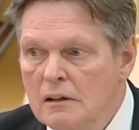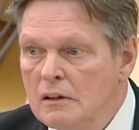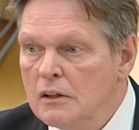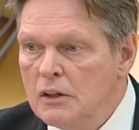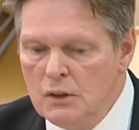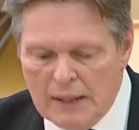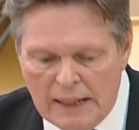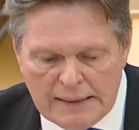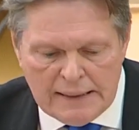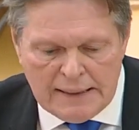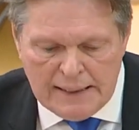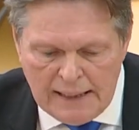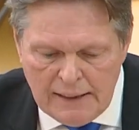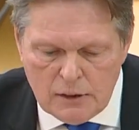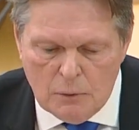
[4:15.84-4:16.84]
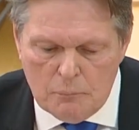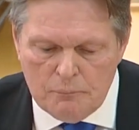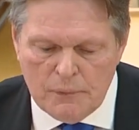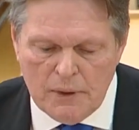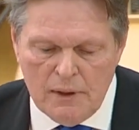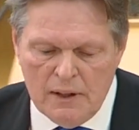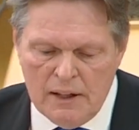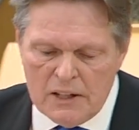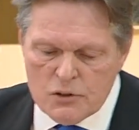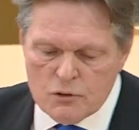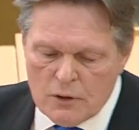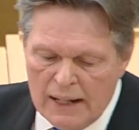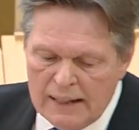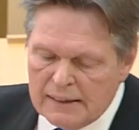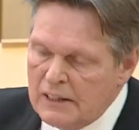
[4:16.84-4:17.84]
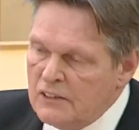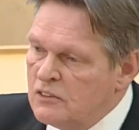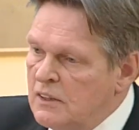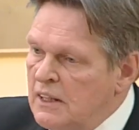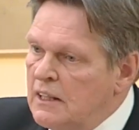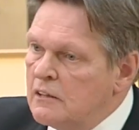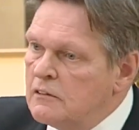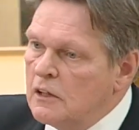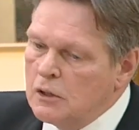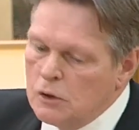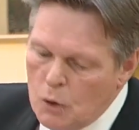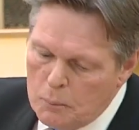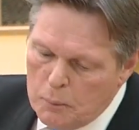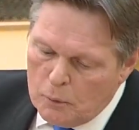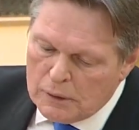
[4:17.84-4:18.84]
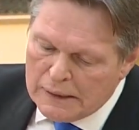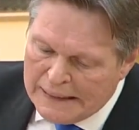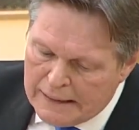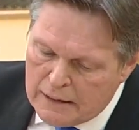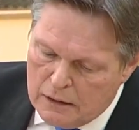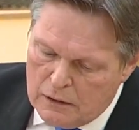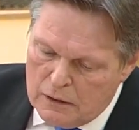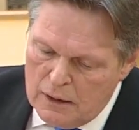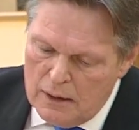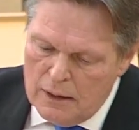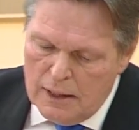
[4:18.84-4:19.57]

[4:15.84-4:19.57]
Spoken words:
The United Kingdom is rightly seen as a global leader